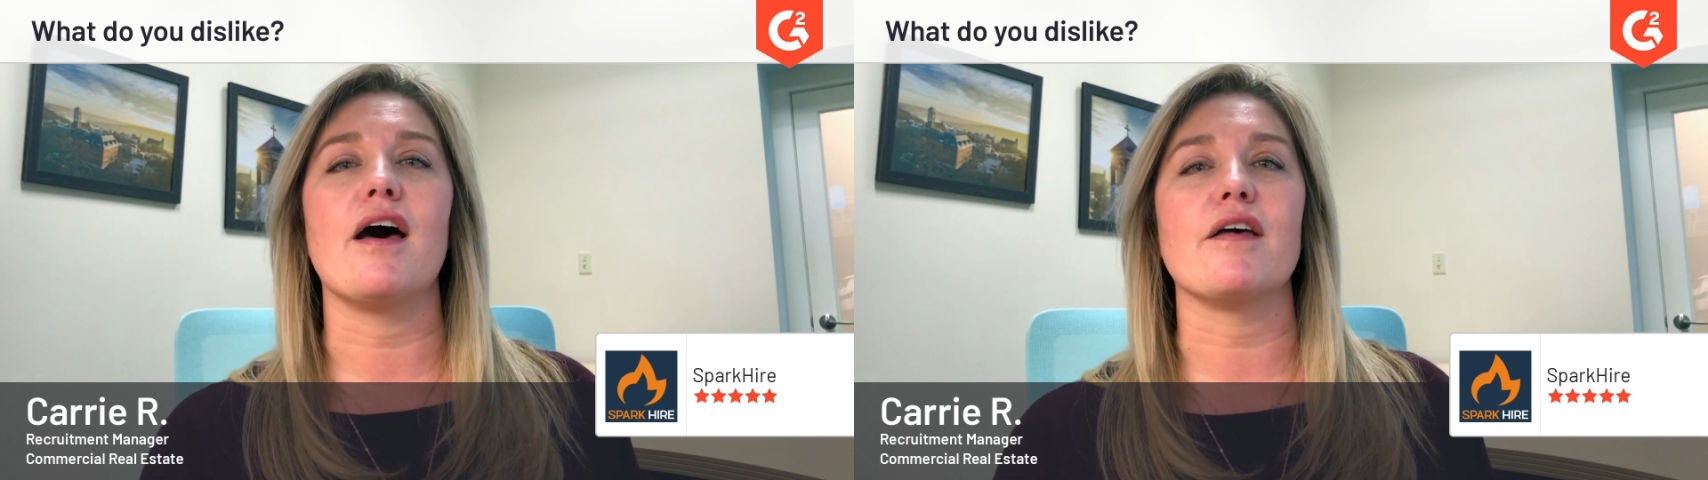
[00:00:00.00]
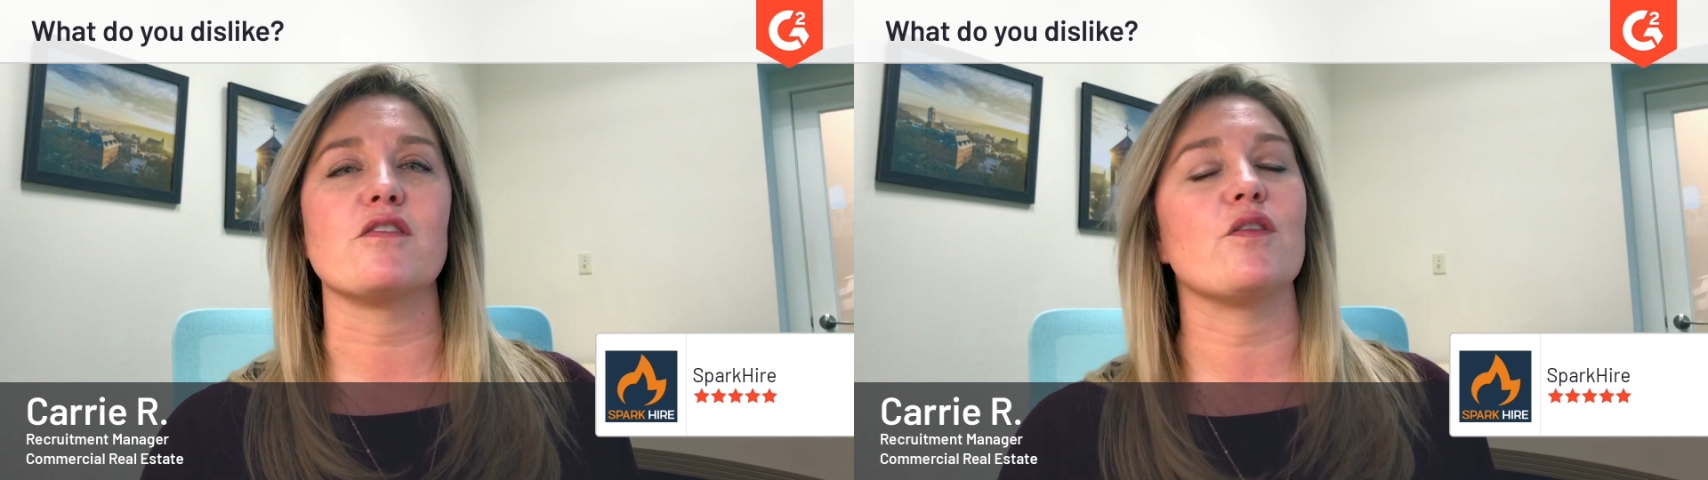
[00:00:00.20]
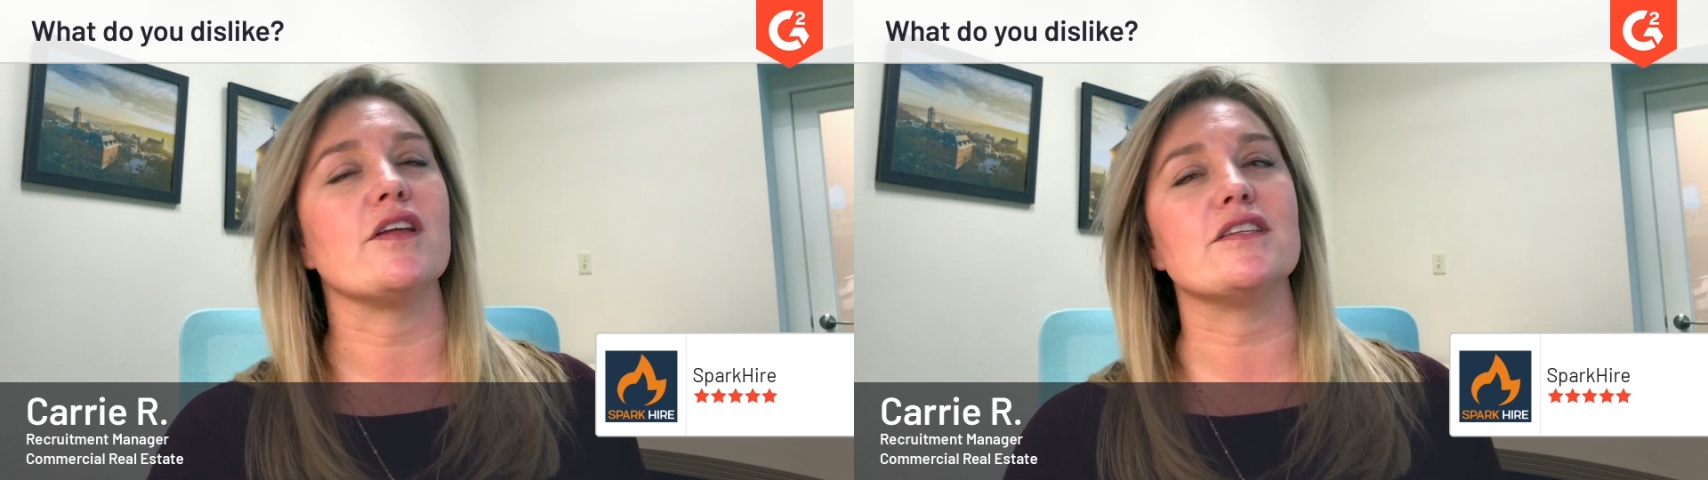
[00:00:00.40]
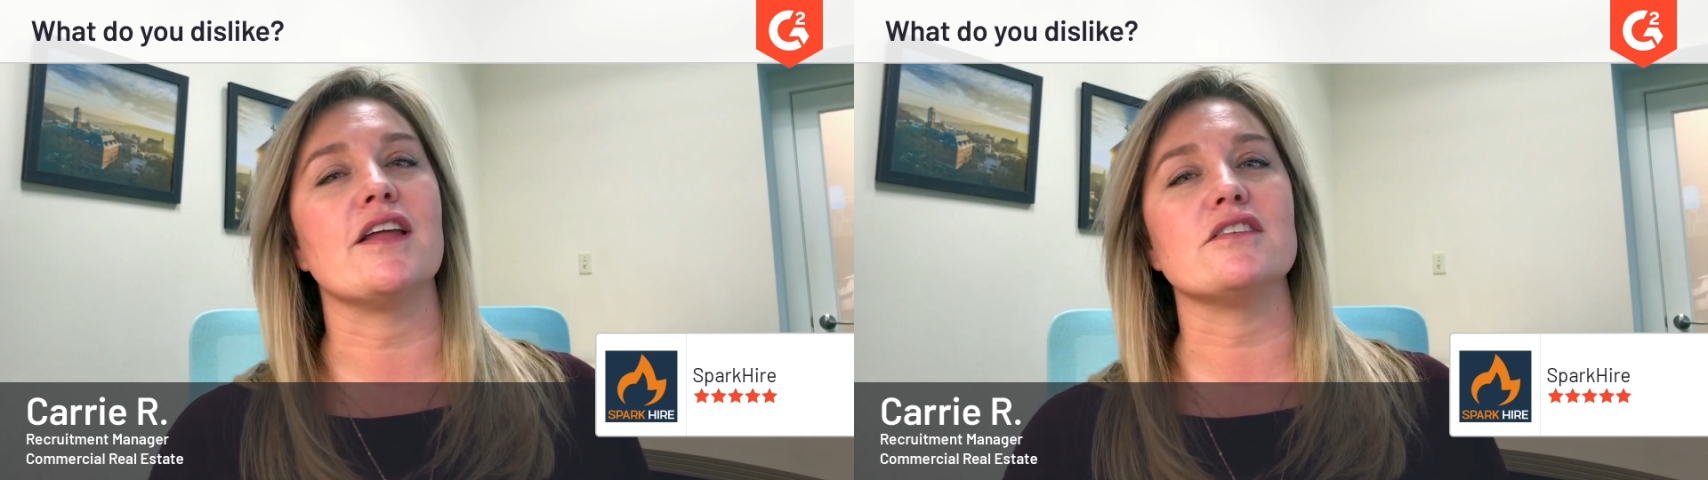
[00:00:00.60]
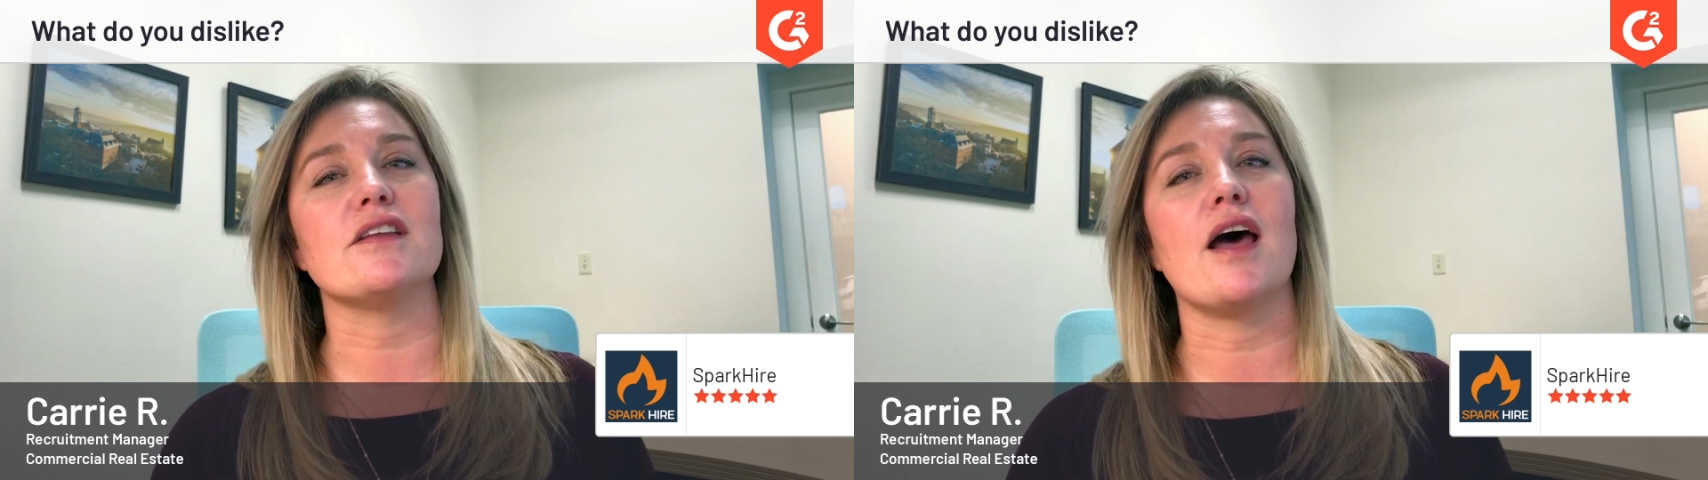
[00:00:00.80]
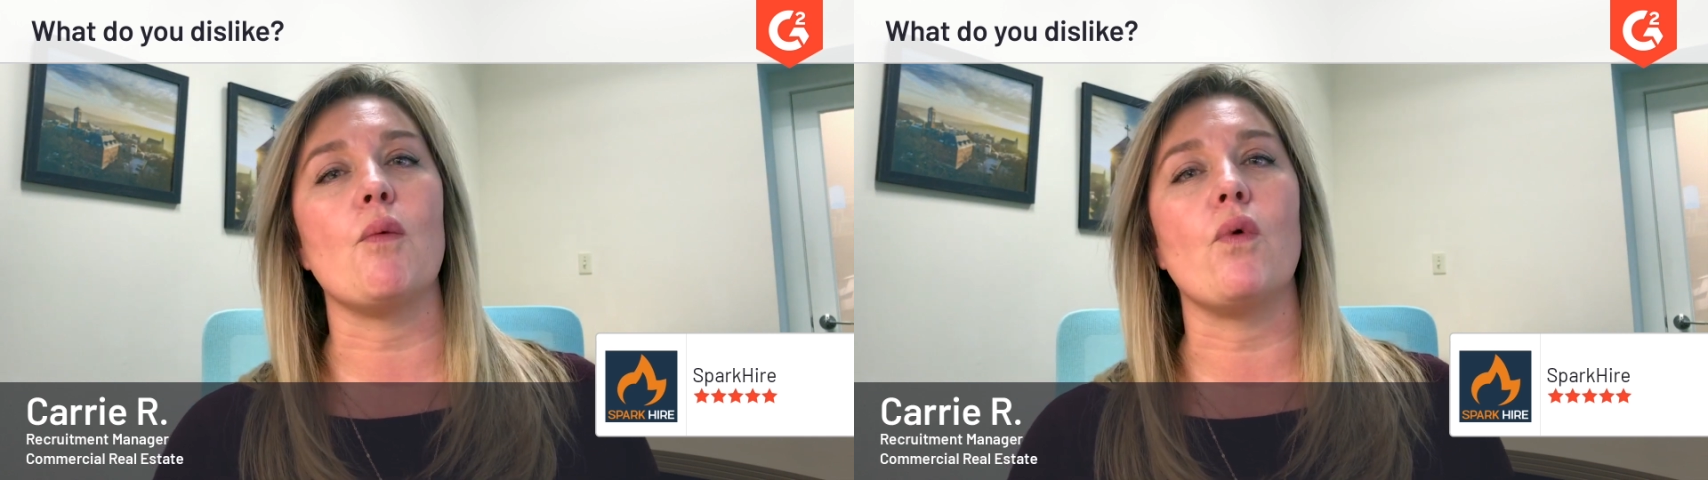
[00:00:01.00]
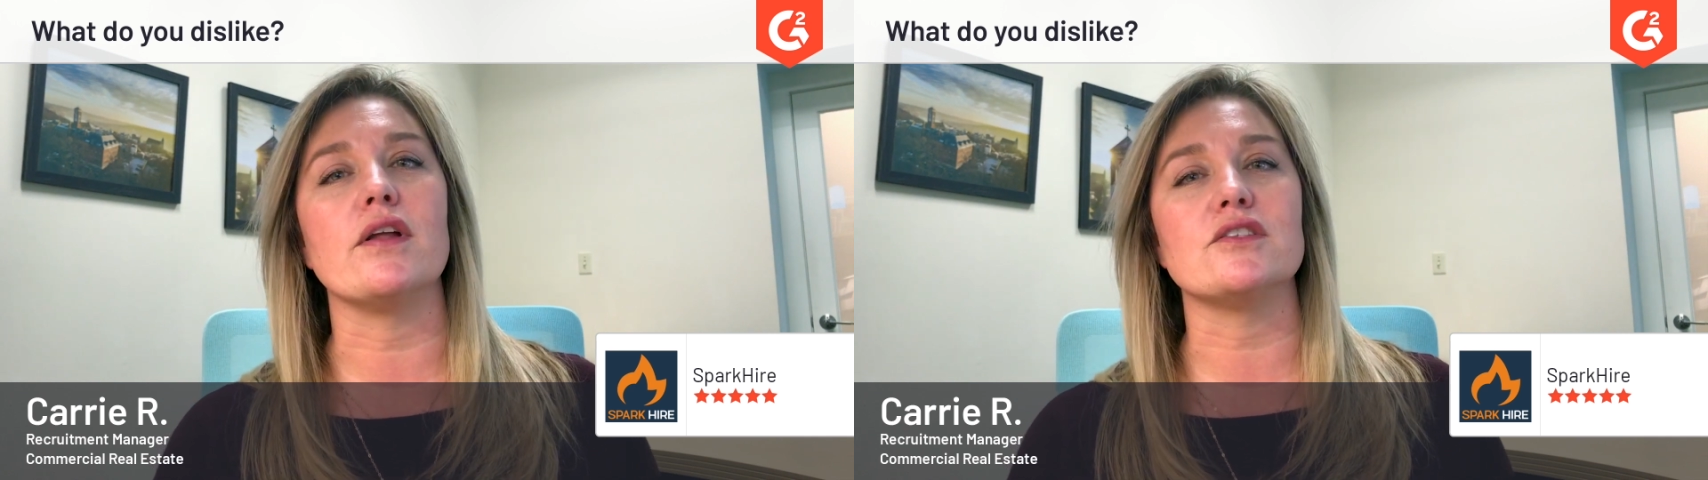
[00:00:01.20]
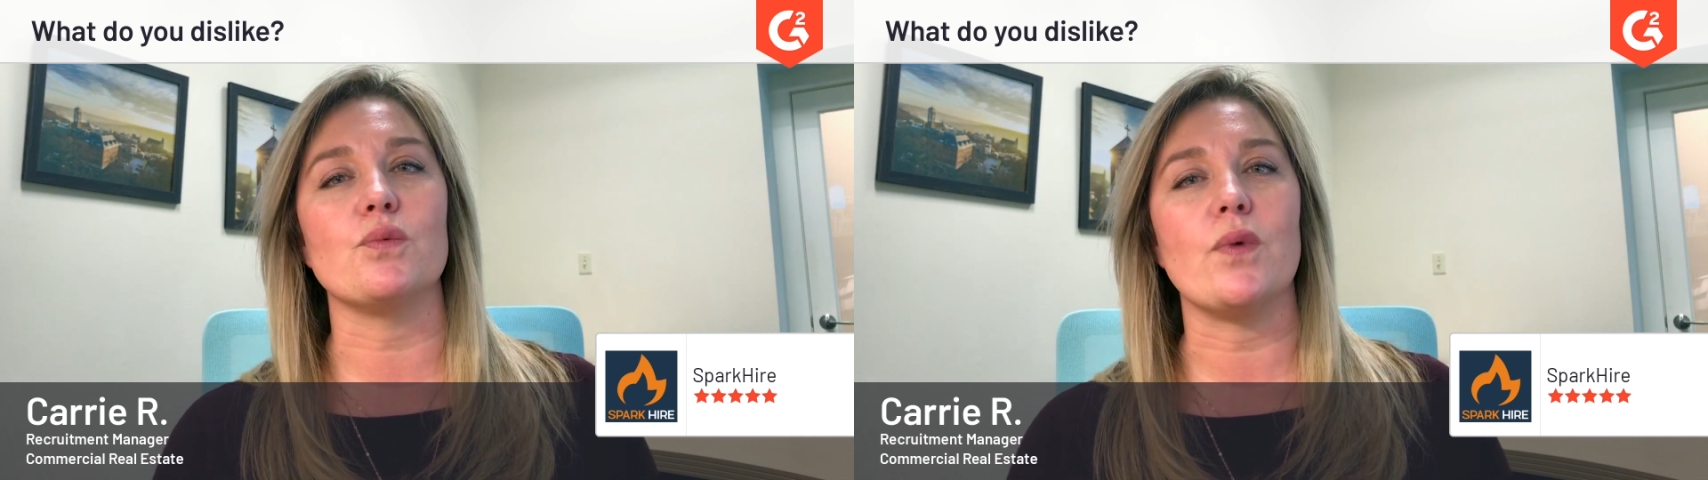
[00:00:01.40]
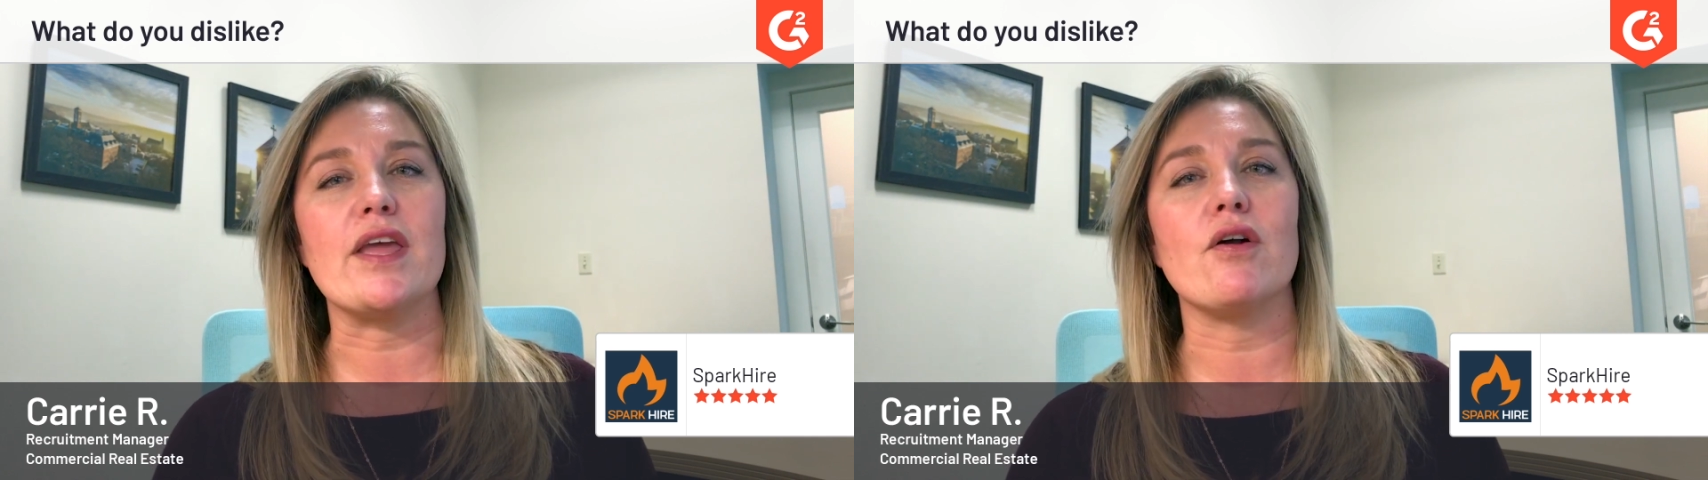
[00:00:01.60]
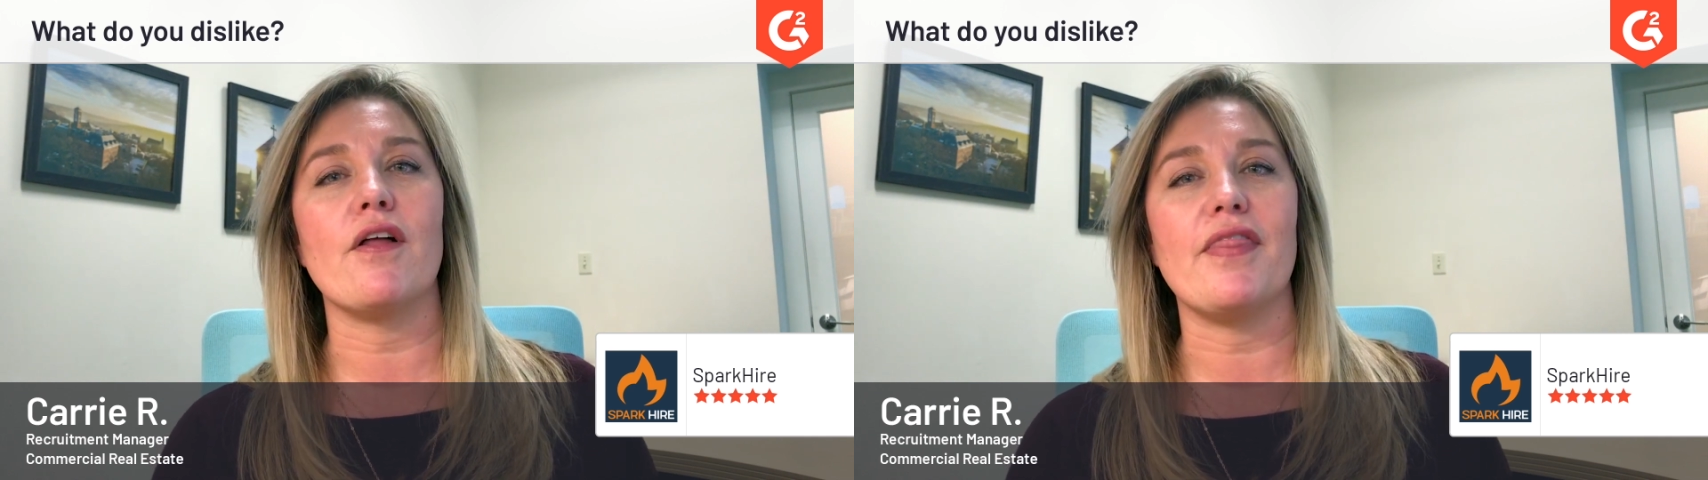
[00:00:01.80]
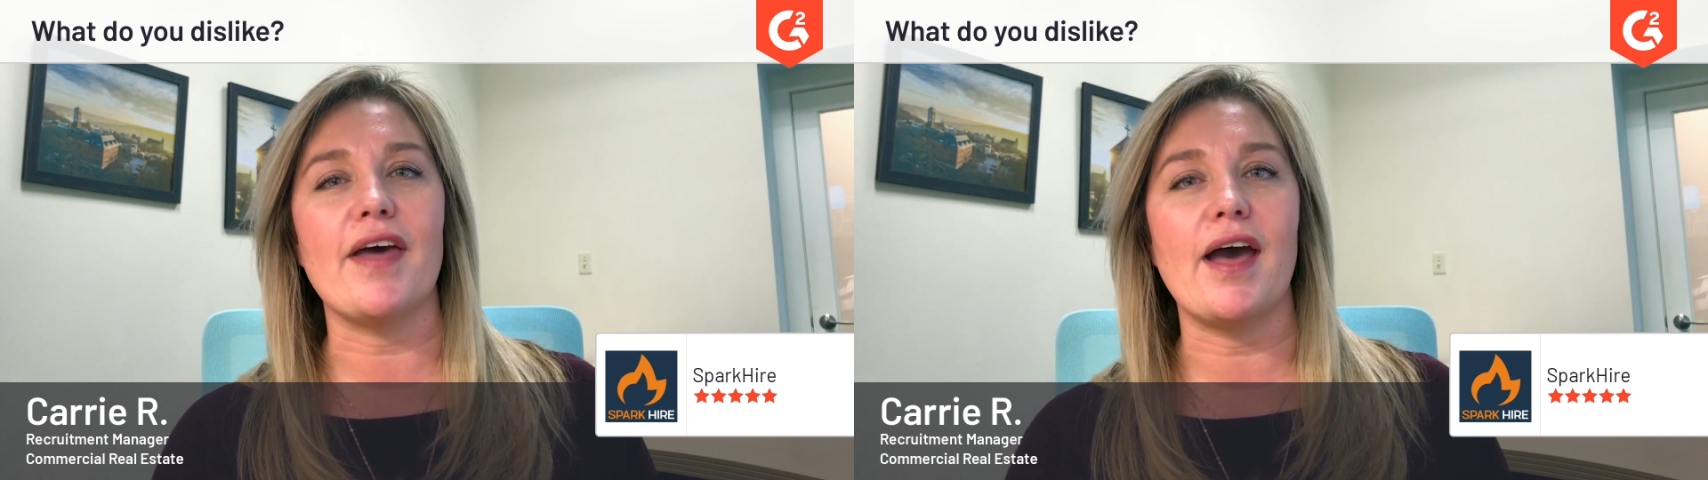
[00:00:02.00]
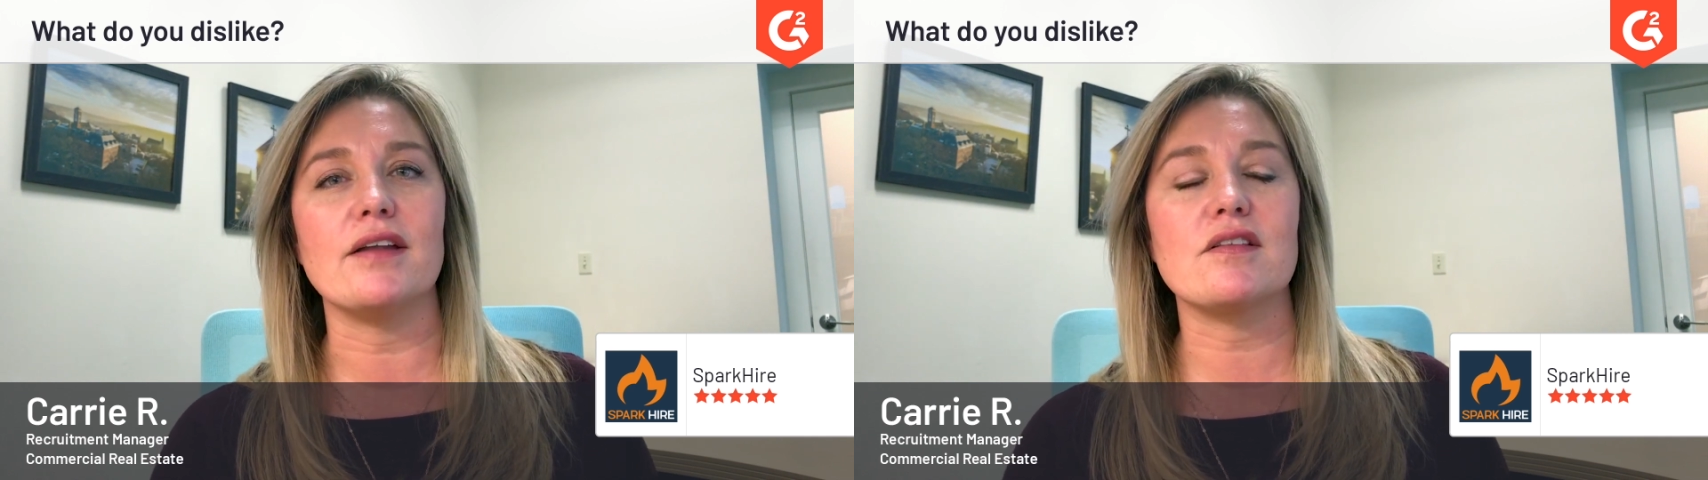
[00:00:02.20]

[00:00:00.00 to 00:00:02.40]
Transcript: so they tend to not want to wait on that.